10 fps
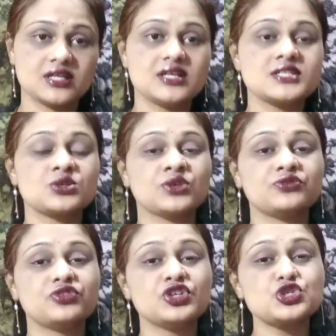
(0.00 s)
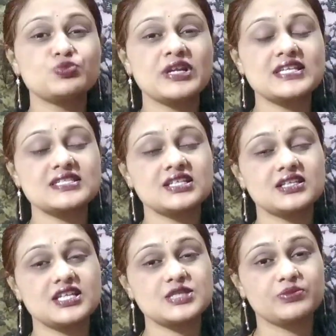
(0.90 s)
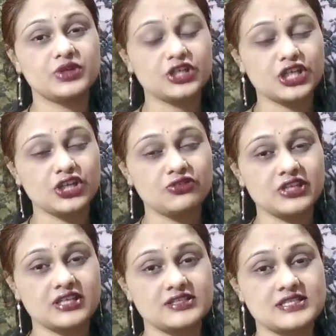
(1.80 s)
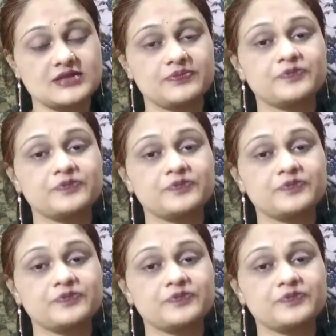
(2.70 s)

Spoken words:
So the first medicine is mercurius.